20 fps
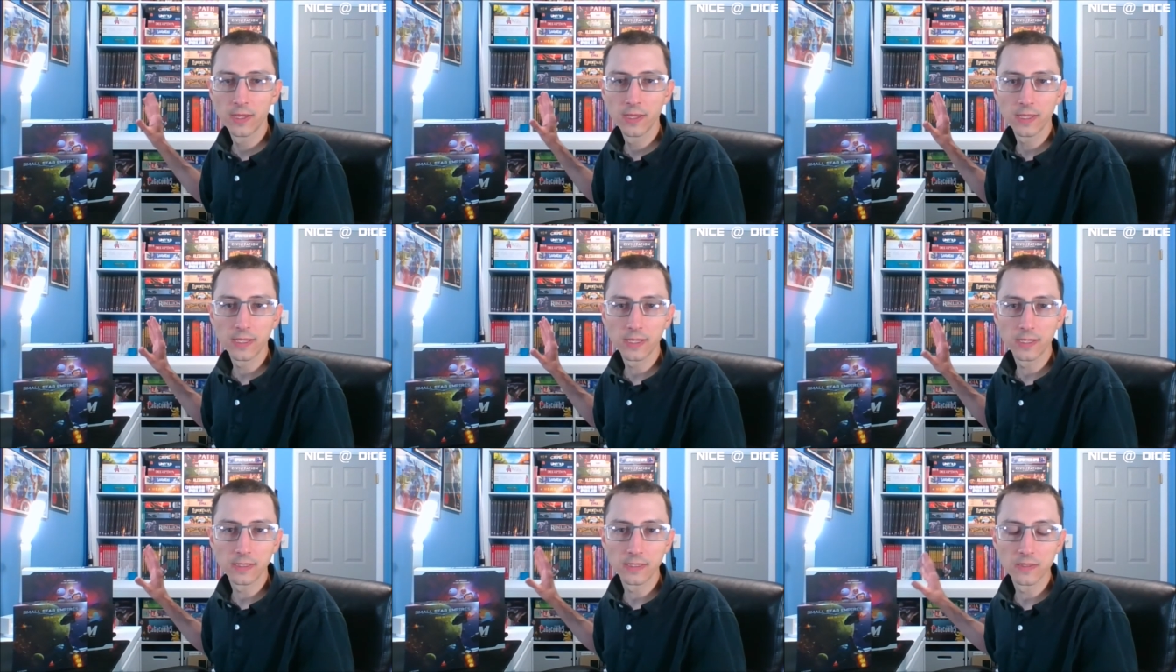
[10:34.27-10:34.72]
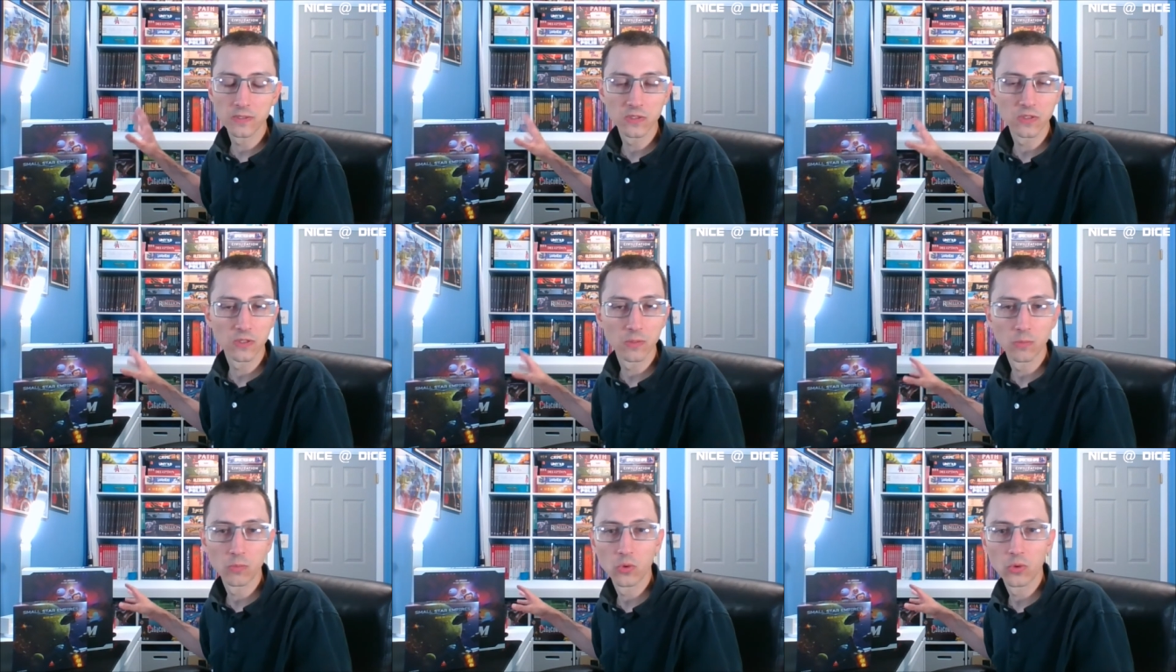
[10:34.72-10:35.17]
It is the
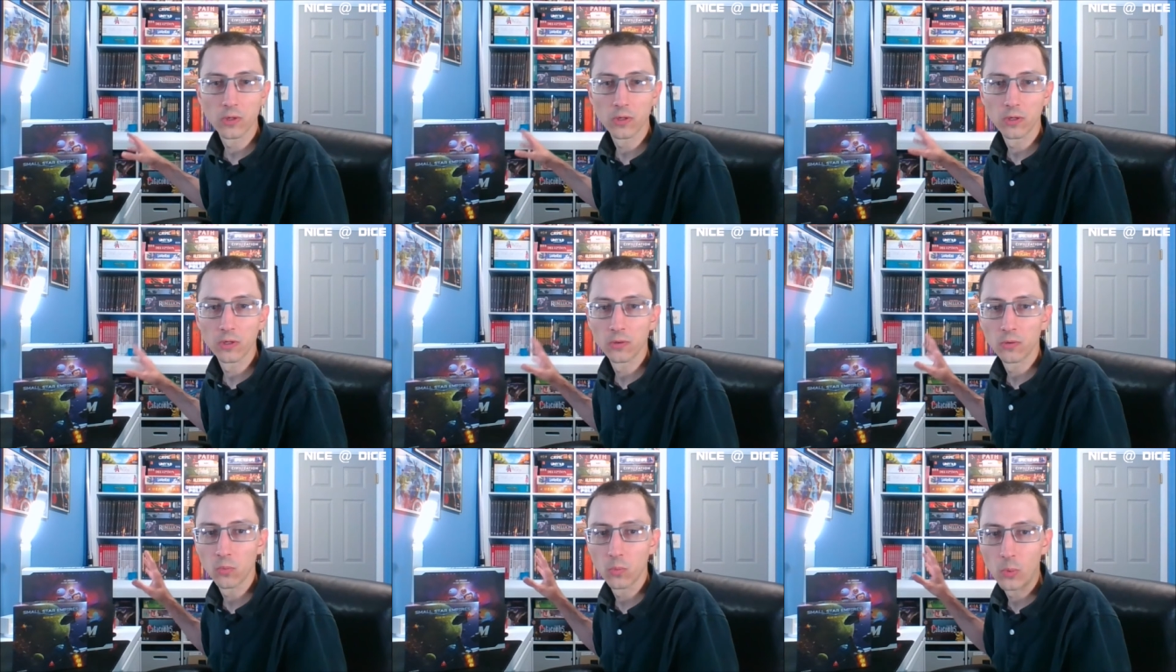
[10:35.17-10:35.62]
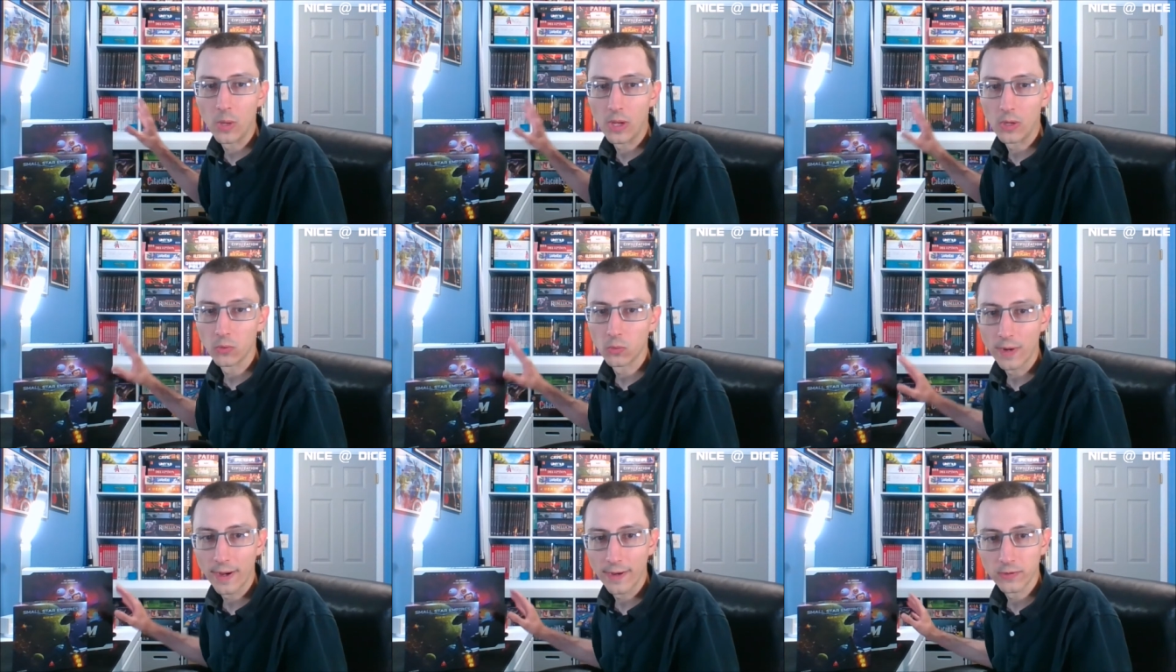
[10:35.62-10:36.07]
more
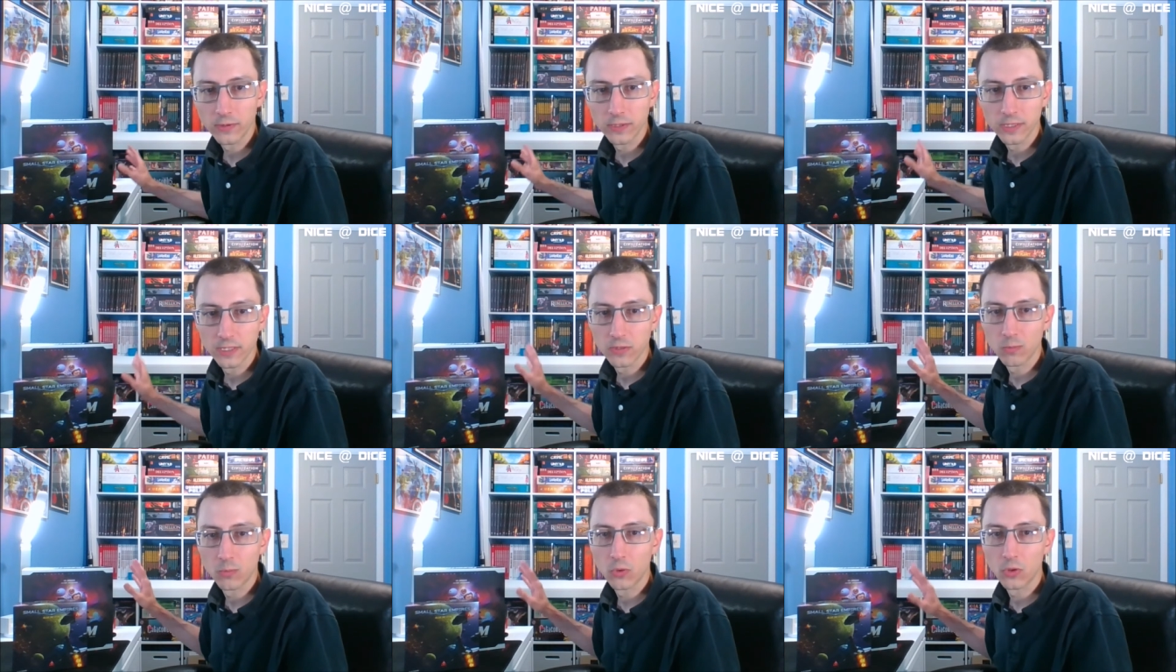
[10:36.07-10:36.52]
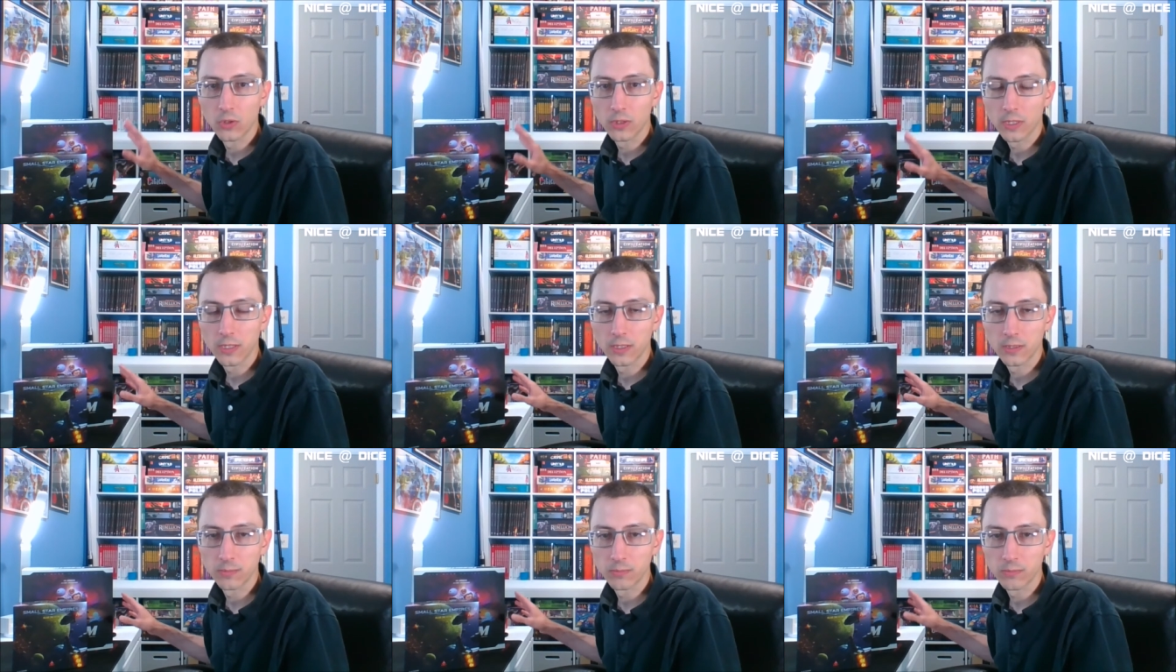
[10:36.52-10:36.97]
well-rounded, more
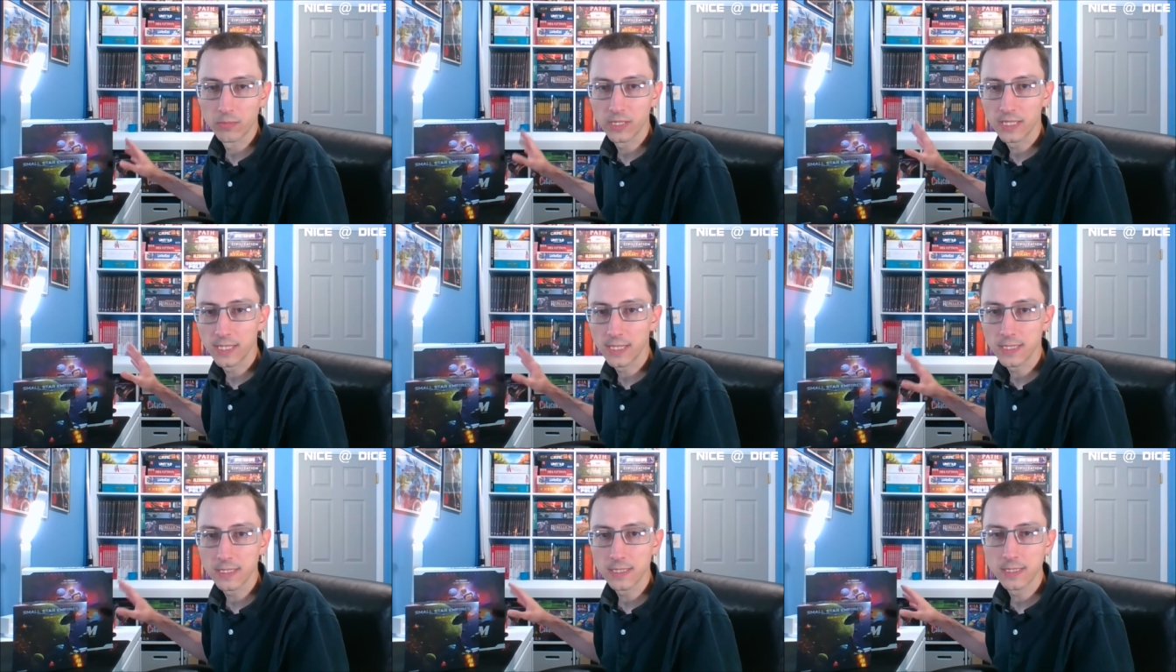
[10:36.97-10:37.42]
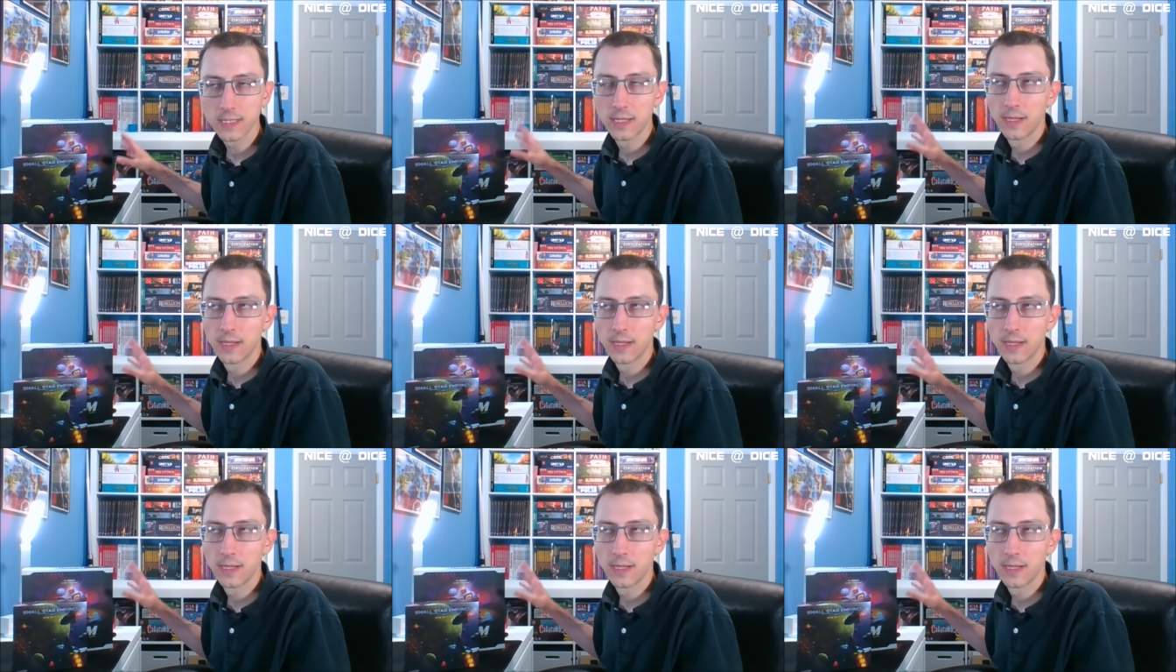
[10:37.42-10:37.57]
complete,